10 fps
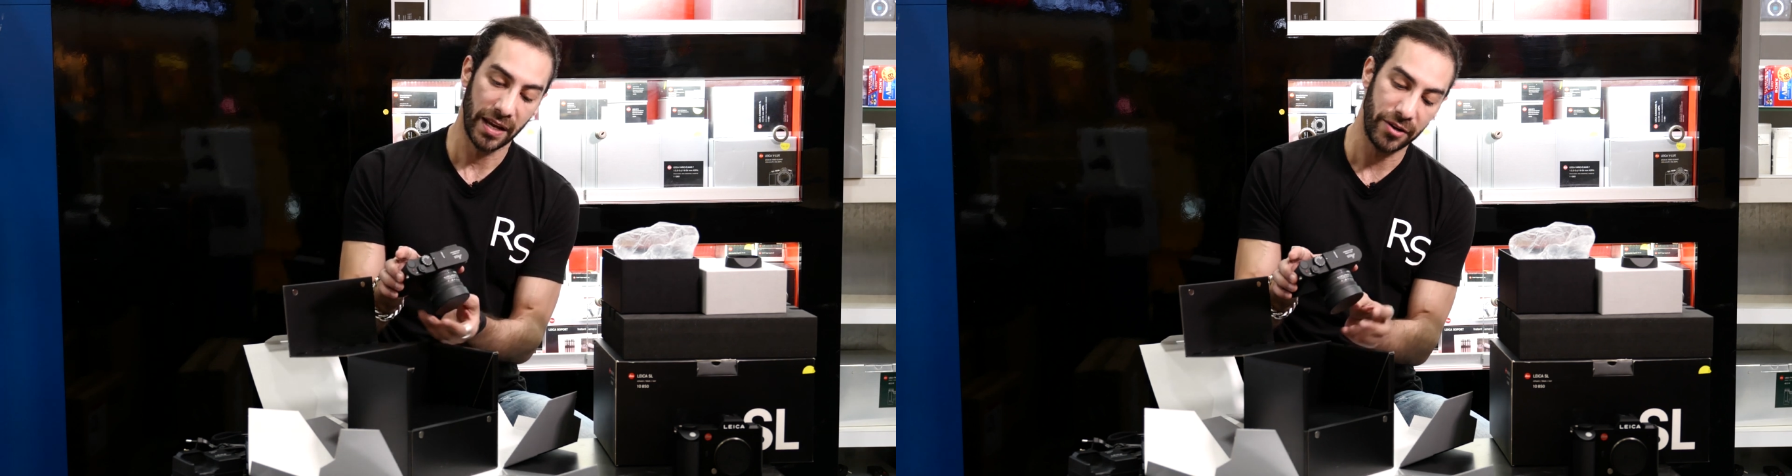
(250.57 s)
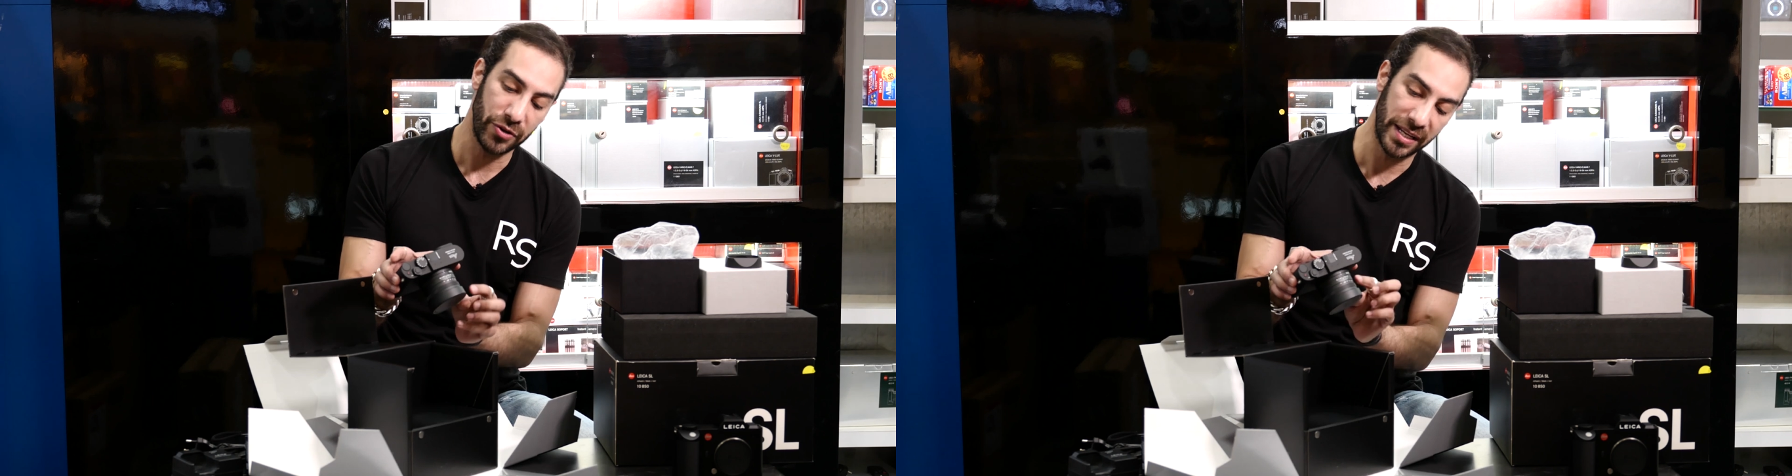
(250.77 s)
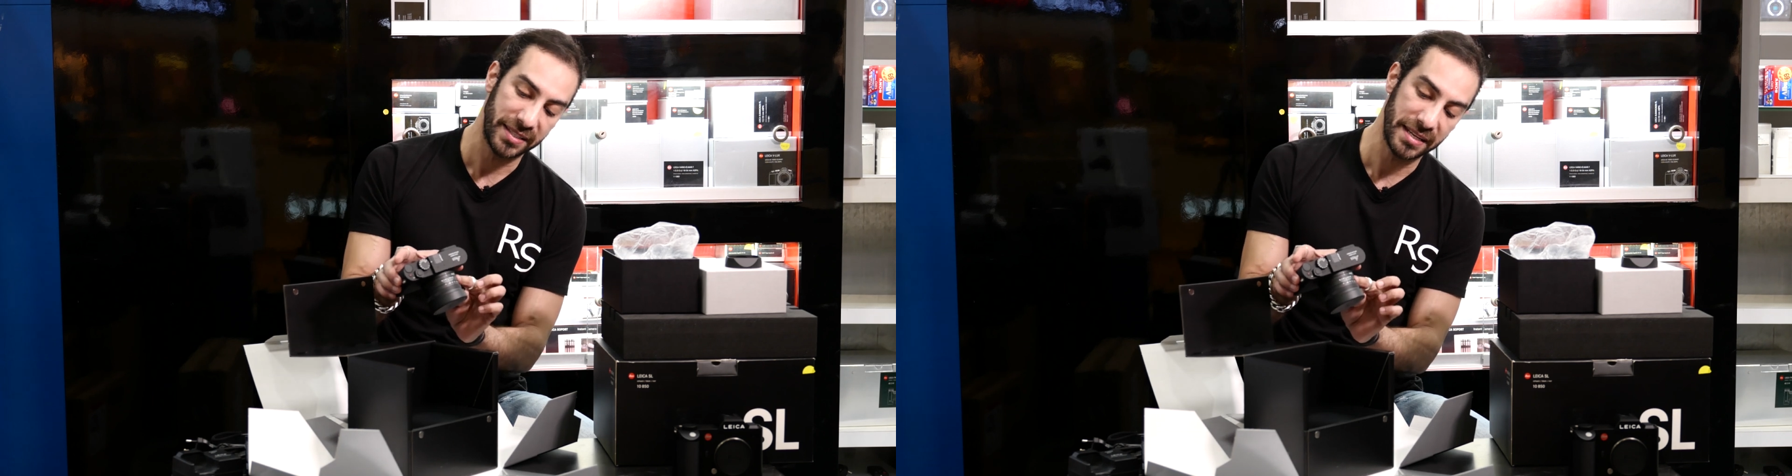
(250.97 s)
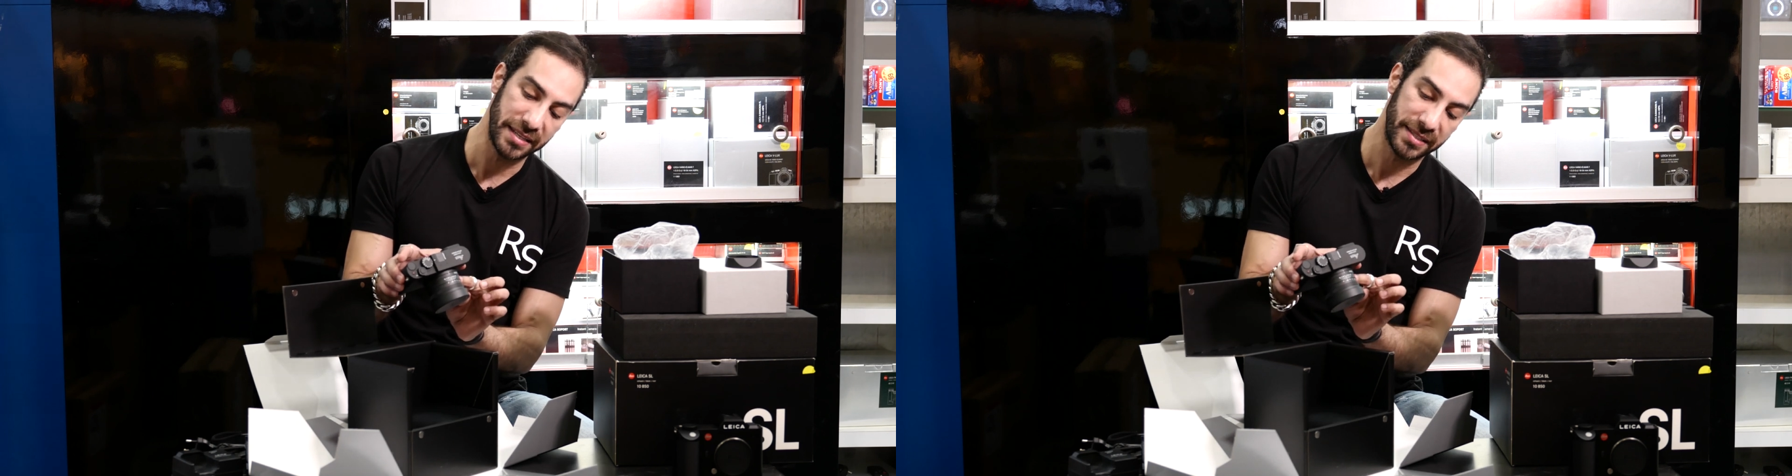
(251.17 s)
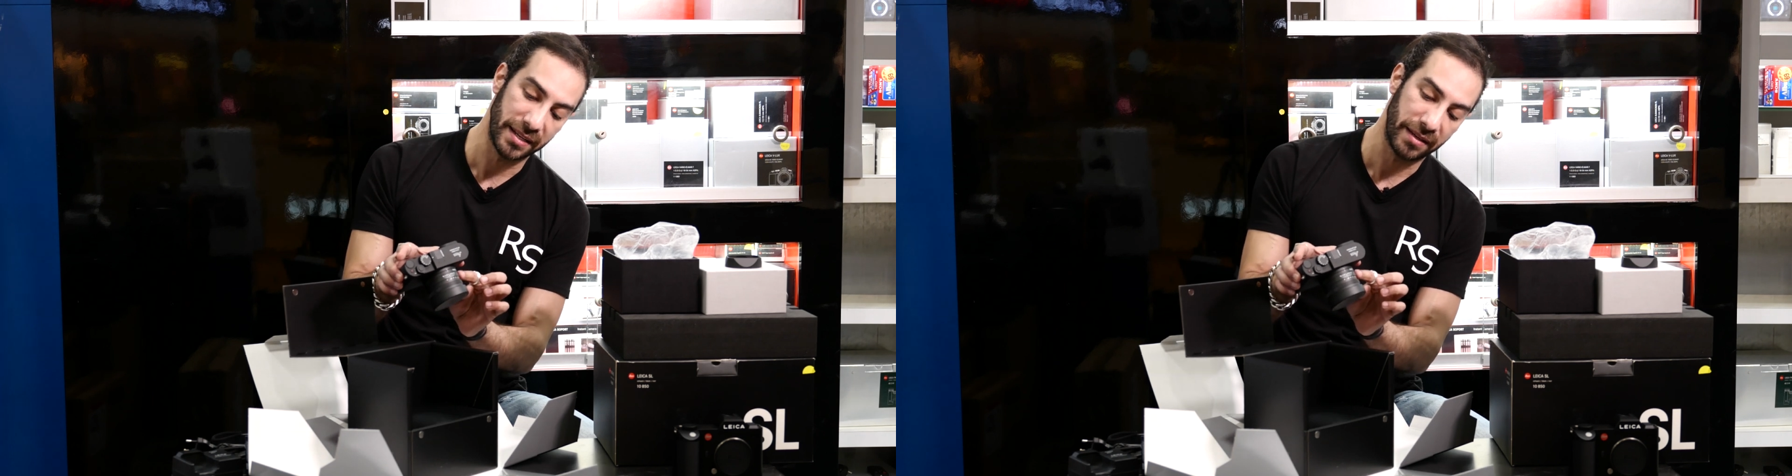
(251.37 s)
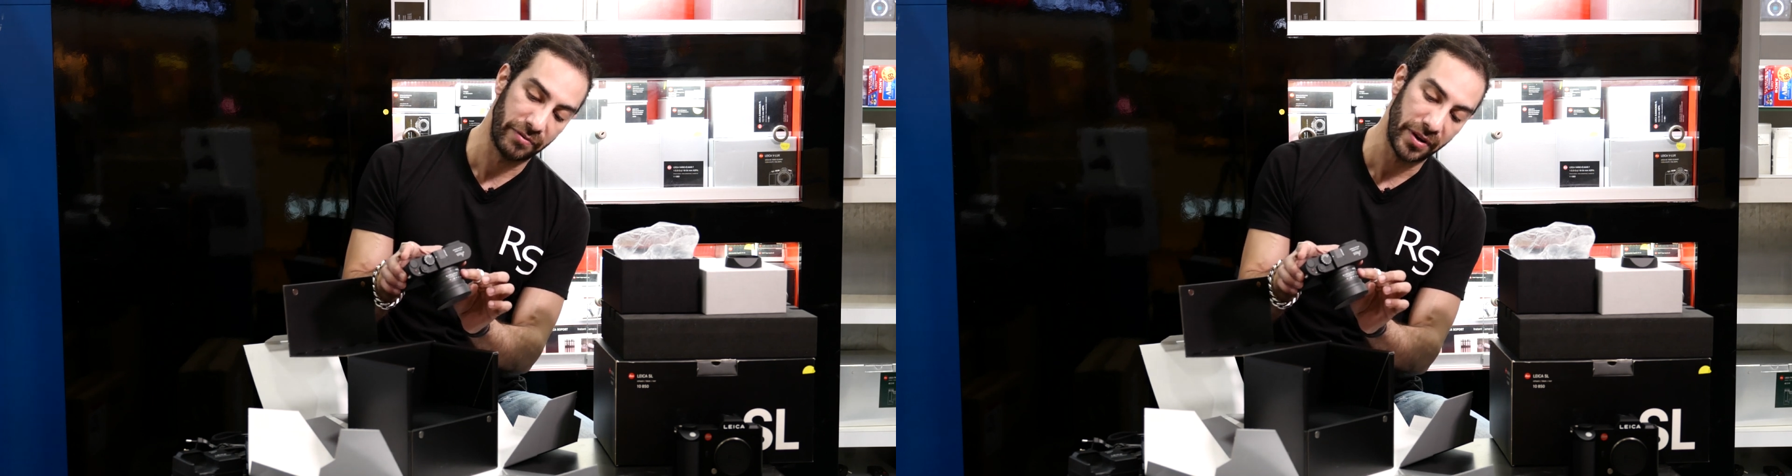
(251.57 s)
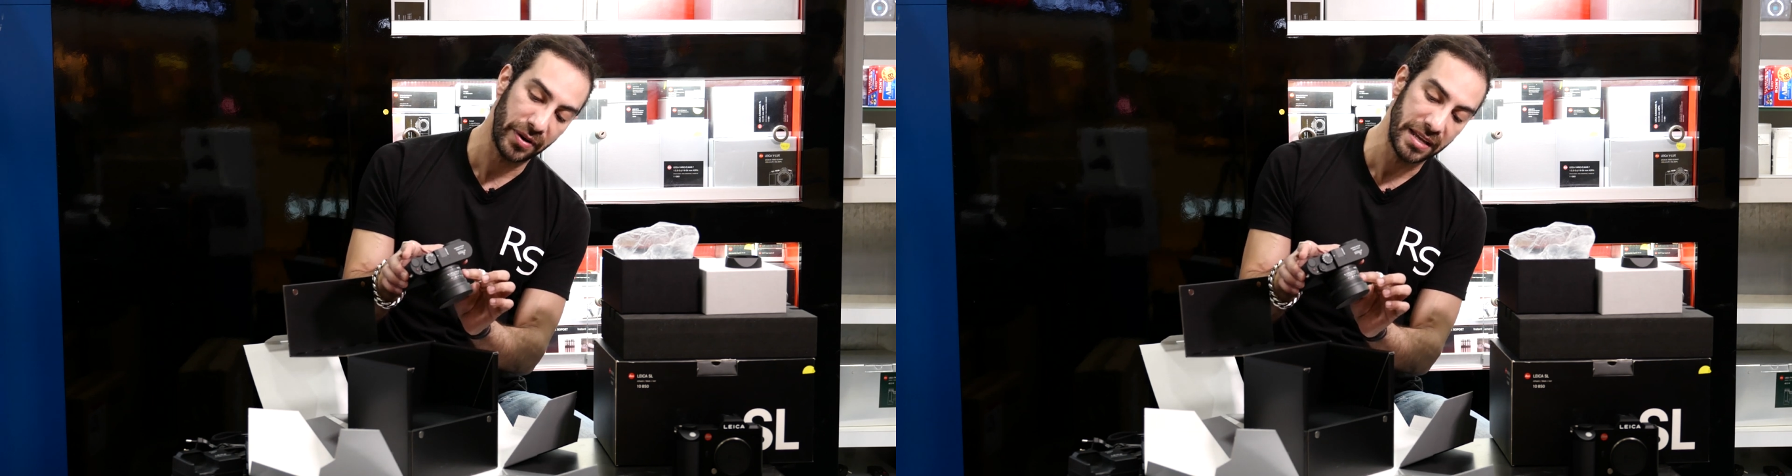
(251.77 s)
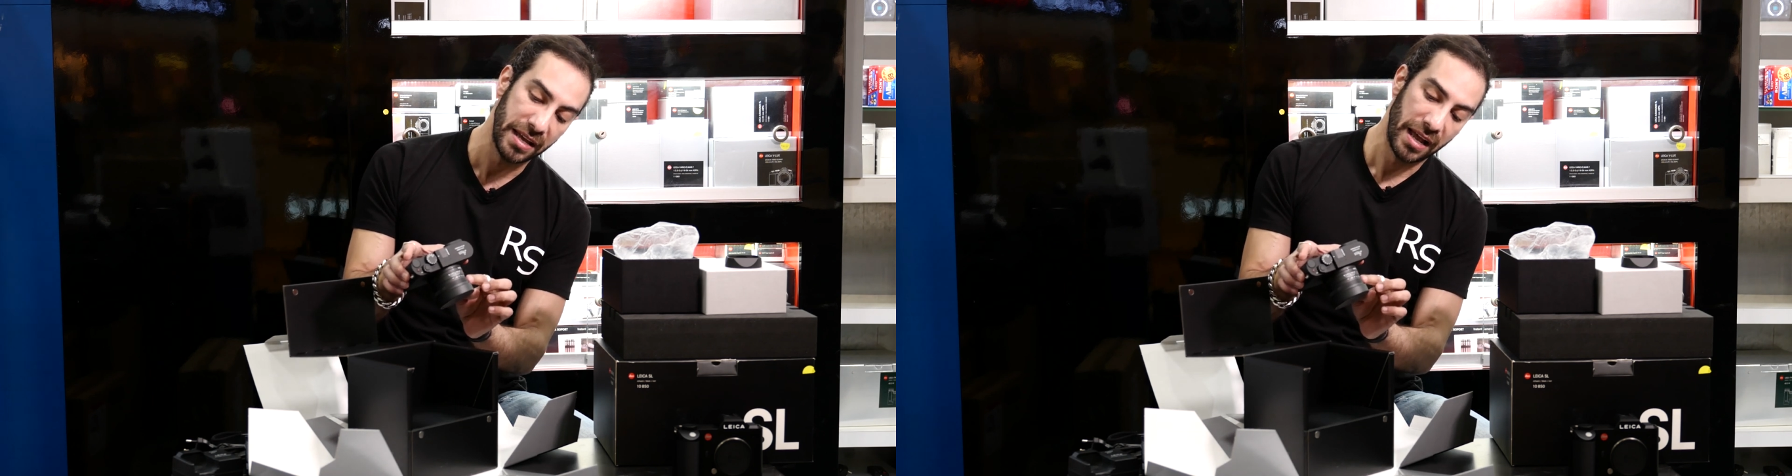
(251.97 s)
and you can see it's like a
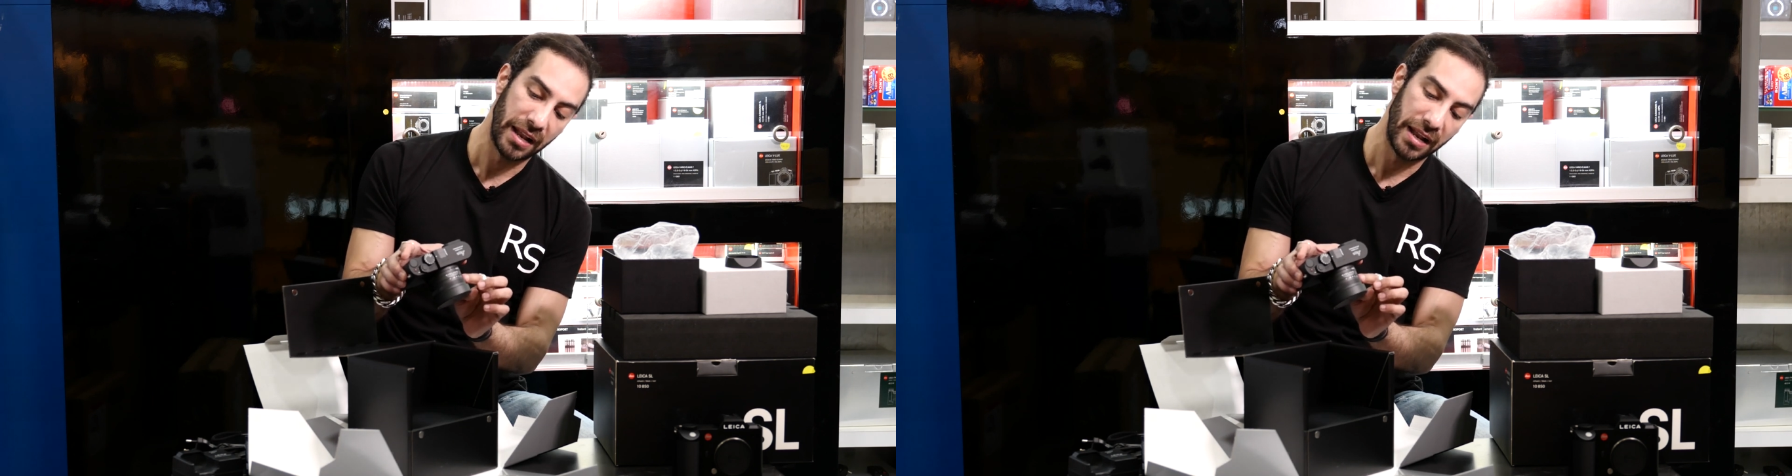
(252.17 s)
very